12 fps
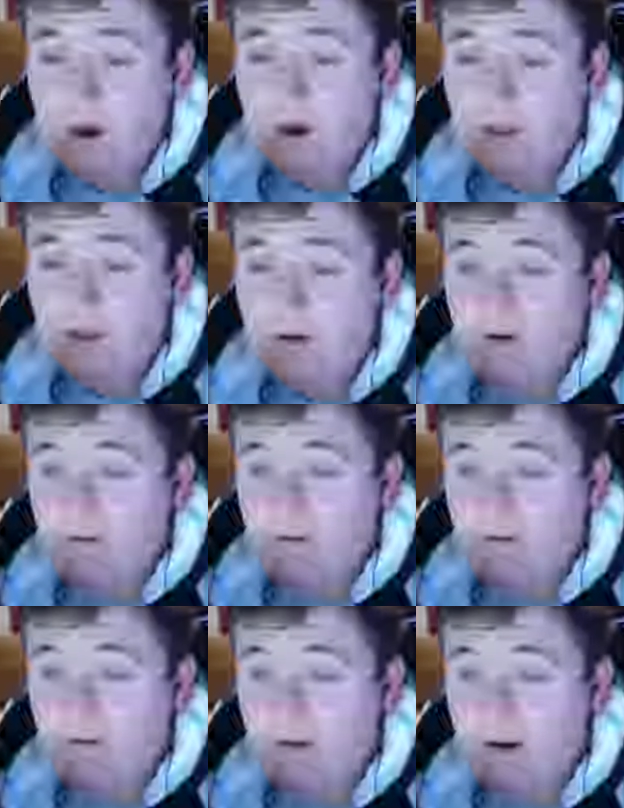All I know
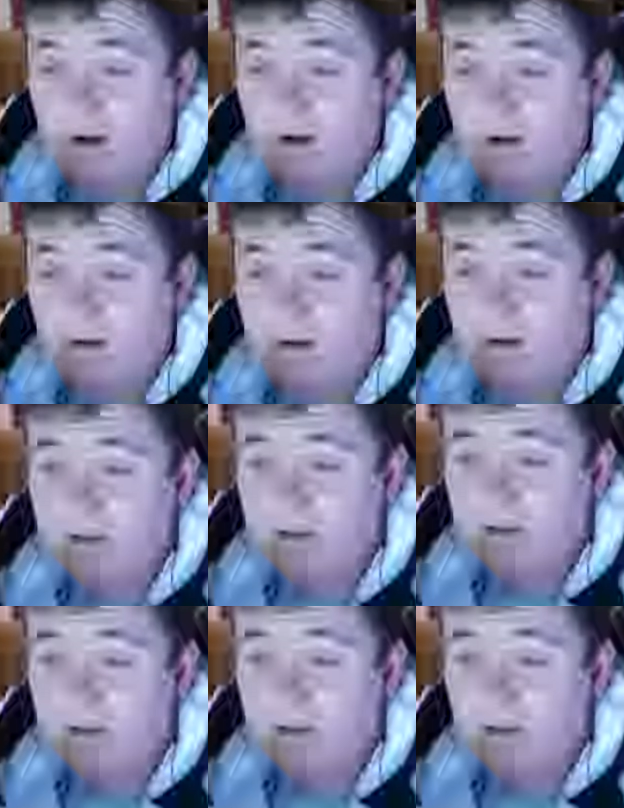so far
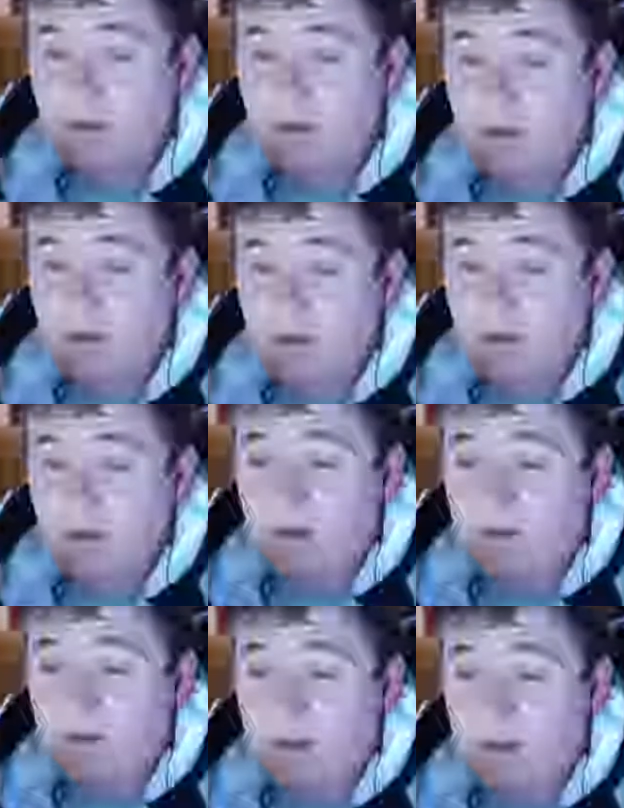
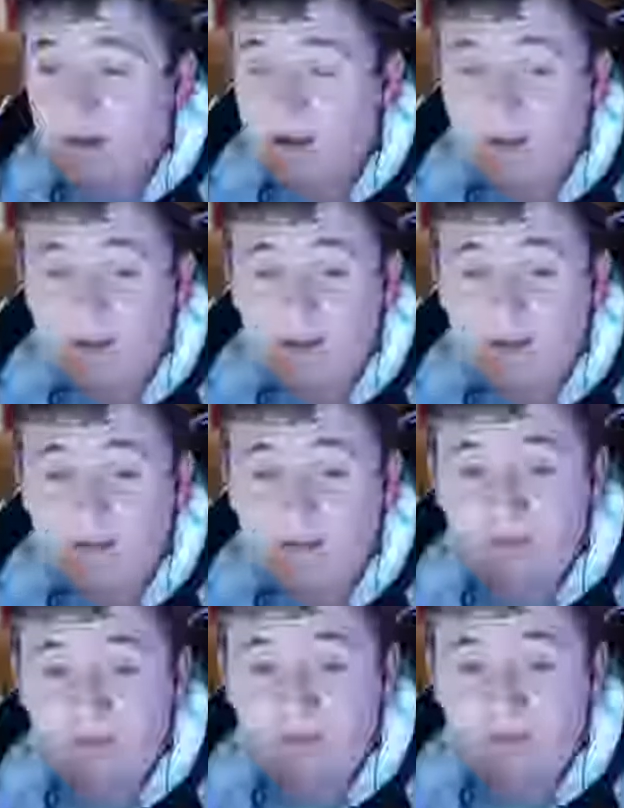is that
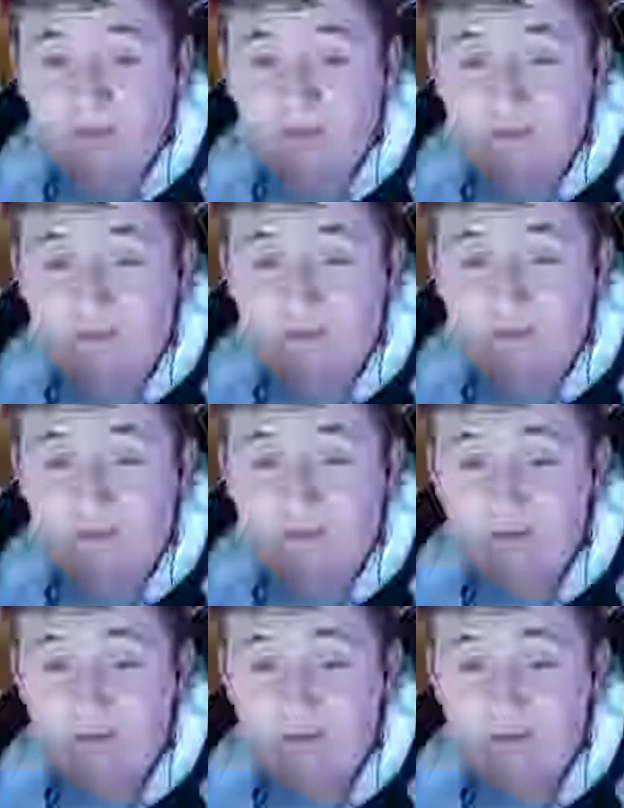he's...